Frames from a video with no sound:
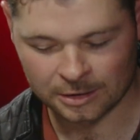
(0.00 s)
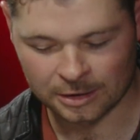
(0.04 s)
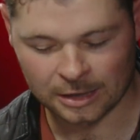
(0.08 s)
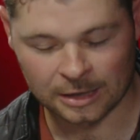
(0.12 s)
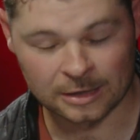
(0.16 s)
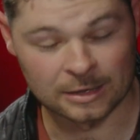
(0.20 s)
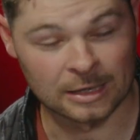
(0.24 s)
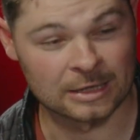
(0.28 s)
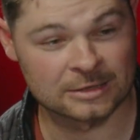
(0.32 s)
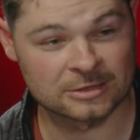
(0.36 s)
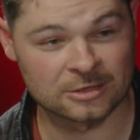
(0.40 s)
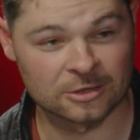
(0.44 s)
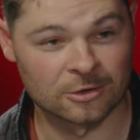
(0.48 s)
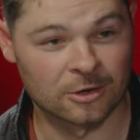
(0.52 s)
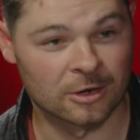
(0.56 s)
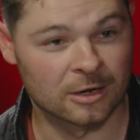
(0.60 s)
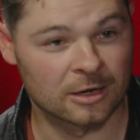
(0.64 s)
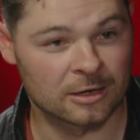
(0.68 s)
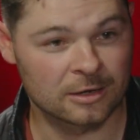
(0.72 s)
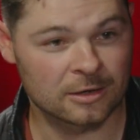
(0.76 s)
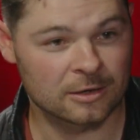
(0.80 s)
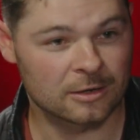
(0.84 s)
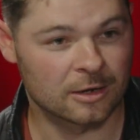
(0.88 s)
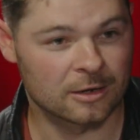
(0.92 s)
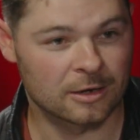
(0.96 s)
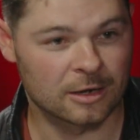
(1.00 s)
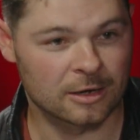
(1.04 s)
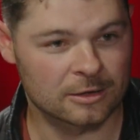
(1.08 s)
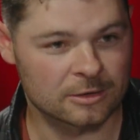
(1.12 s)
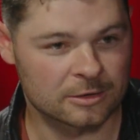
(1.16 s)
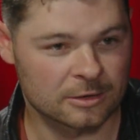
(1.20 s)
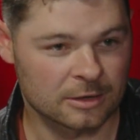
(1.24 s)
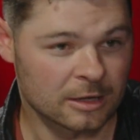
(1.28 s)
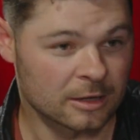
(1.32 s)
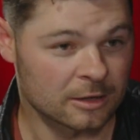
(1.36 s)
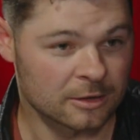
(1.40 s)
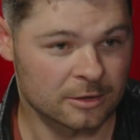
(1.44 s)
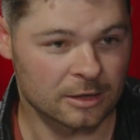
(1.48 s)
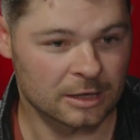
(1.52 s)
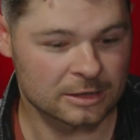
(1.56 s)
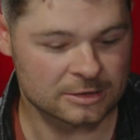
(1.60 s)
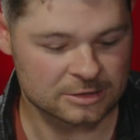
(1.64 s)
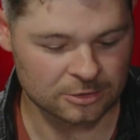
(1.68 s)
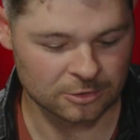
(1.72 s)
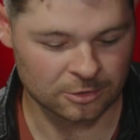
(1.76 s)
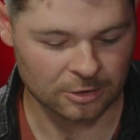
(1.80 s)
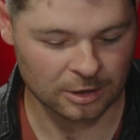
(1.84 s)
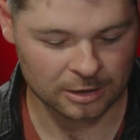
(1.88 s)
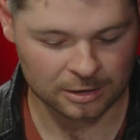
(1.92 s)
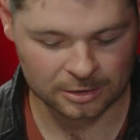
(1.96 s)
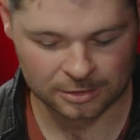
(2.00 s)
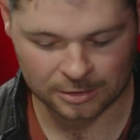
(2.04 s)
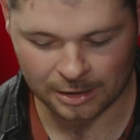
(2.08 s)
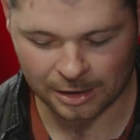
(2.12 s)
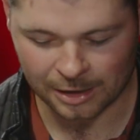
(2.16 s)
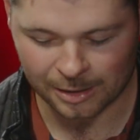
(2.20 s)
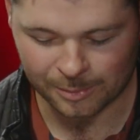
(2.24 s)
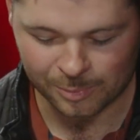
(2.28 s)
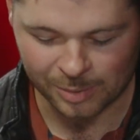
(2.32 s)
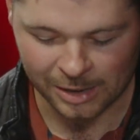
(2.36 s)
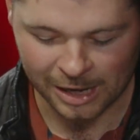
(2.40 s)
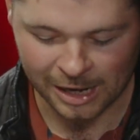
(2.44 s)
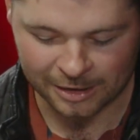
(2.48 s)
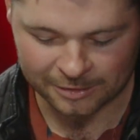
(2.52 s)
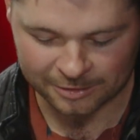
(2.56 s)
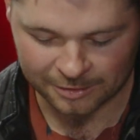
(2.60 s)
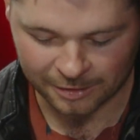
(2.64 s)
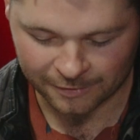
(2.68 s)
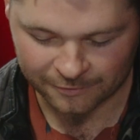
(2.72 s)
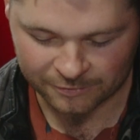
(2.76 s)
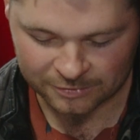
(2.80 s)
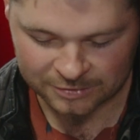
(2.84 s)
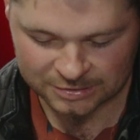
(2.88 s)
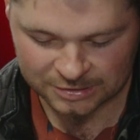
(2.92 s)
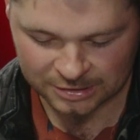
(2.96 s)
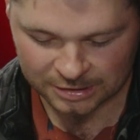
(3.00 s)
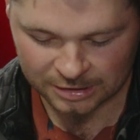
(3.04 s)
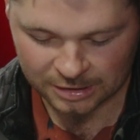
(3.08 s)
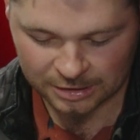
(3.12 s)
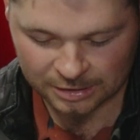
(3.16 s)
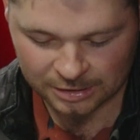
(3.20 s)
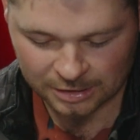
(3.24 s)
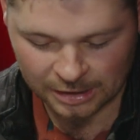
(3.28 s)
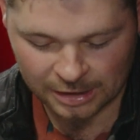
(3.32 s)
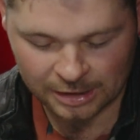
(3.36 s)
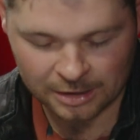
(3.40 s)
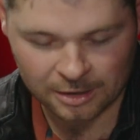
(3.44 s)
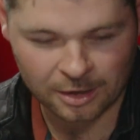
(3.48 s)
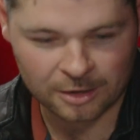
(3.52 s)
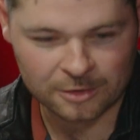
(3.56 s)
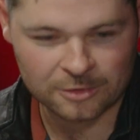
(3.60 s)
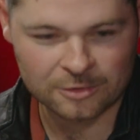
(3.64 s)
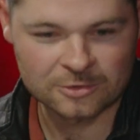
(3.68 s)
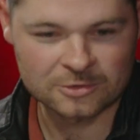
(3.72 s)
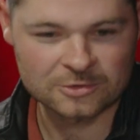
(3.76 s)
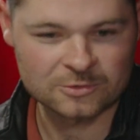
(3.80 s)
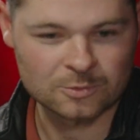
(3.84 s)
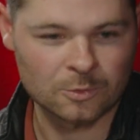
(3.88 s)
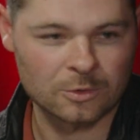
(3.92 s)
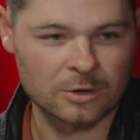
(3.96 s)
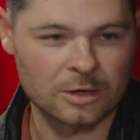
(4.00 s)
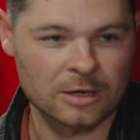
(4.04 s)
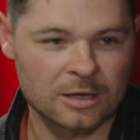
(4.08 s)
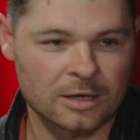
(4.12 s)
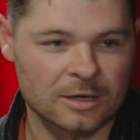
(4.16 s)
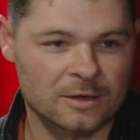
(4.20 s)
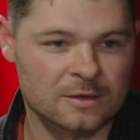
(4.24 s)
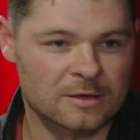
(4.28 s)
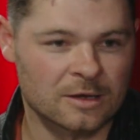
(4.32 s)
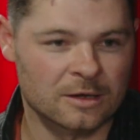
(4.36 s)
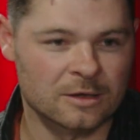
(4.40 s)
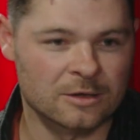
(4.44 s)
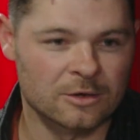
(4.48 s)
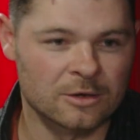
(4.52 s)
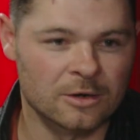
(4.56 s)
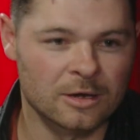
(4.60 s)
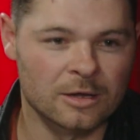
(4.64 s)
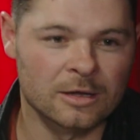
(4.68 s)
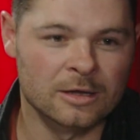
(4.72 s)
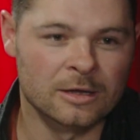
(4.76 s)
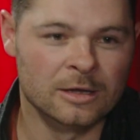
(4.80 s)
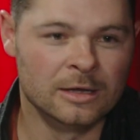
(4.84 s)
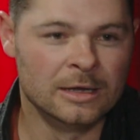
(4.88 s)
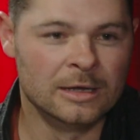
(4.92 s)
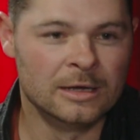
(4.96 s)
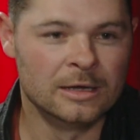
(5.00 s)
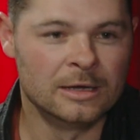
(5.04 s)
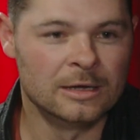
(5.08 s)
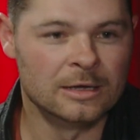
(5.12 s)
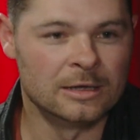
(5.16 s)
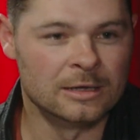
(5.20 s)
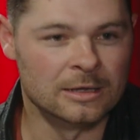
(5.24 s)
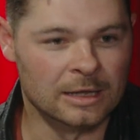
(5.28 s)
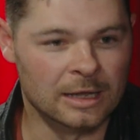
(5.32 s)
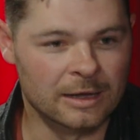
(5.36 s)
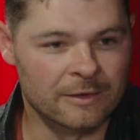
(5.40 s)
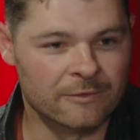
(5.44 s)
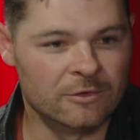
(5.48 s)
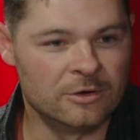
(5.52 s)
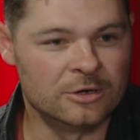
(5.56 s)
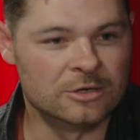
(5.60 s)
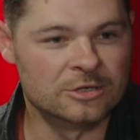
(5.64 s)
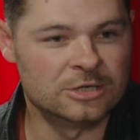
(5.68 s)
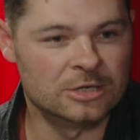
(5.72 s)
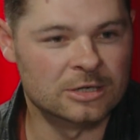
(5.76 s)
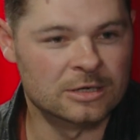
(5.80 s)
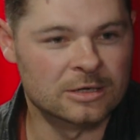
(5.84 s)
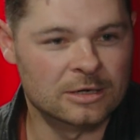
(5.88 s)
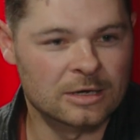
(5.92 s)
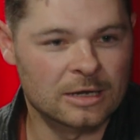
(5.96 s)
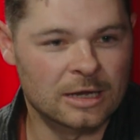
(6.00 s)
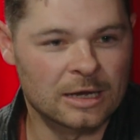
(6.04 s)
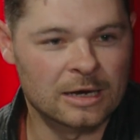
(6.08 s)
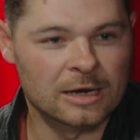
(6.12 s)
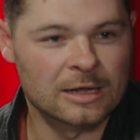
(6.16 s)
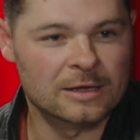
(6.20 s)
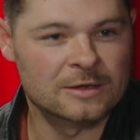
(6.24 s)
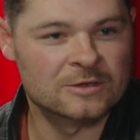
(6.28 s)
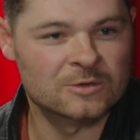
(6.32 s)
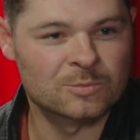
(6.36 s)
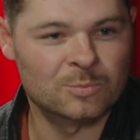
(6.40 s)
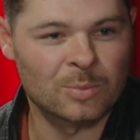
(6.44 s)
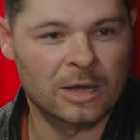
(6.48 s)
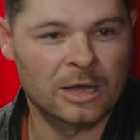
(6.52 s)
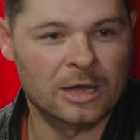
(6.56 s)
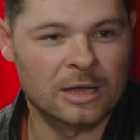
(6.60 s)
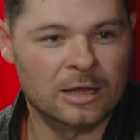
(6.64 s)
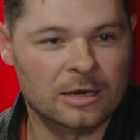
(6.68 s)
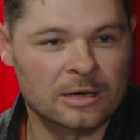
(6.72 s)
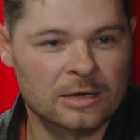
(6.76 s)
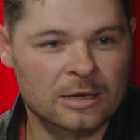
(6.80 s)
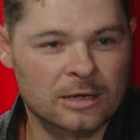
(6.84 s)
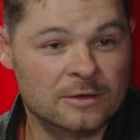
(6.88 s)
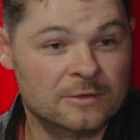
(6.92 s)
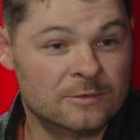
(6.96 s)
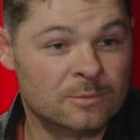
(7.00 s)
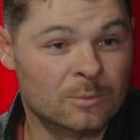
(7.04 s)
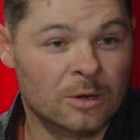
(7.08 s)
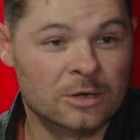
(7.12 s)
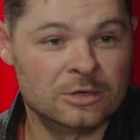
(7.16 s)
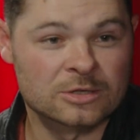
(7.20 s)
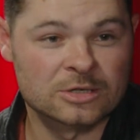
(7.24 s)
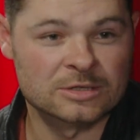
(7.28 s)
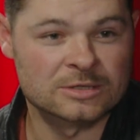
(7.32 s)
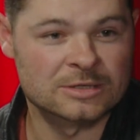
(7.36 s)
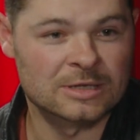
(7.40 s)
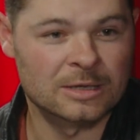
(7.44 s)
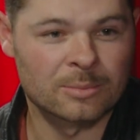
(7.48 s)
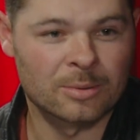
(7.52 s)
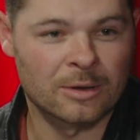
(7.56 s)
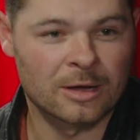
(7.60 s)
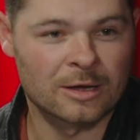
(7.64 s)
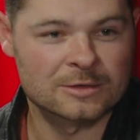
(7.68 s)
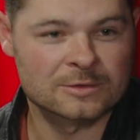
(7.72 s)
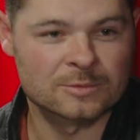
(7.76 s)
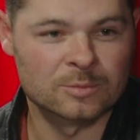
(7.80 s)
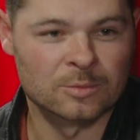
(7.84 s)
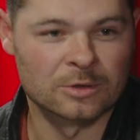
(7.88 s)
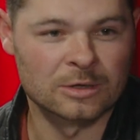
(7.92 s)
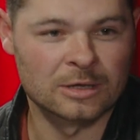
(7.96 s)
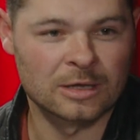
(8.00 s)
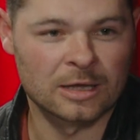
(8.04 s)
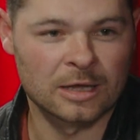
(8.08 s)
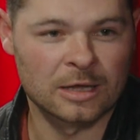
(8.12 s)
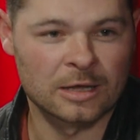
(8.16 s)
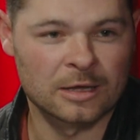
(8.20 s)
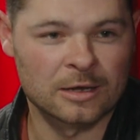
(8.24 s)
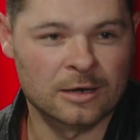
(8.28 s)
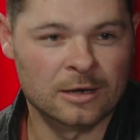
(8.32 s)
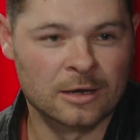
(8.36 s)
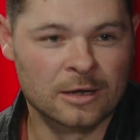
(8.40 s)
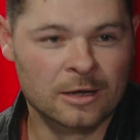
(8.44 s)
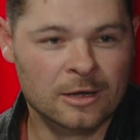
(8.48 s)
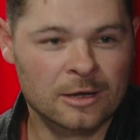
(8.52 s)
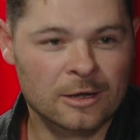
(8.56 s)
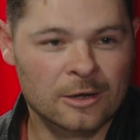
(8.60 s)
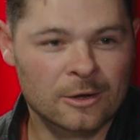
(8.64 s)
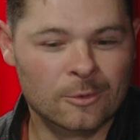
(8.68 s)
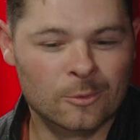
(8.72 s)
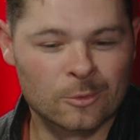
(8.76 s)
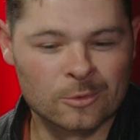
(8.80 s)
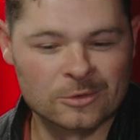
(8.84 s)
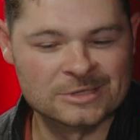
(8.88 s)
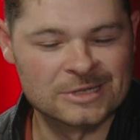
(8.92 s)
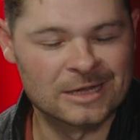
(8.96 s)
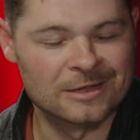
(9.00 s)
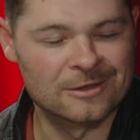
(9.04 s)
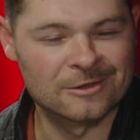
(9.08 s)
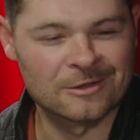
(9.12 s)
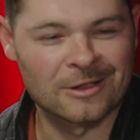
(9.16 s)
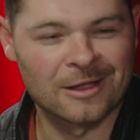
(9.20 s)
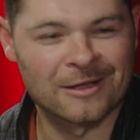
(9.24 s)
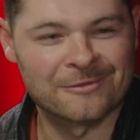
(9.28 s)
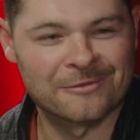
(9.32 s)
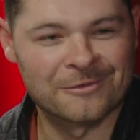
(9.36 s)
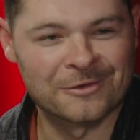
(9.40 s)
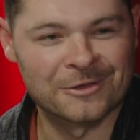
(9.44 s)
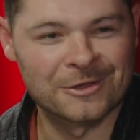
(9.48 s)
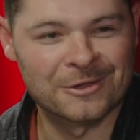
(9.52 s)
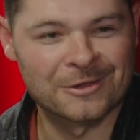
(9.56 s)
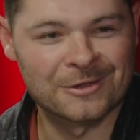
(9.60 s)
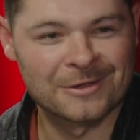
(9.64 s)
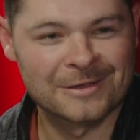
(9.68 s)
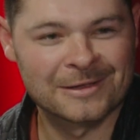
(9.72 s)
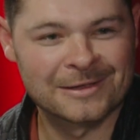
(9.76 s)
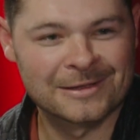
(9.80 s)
And that's a great path, obviously. And others want to continue to leverage and expand as much as they possibly can. What does that look like for you?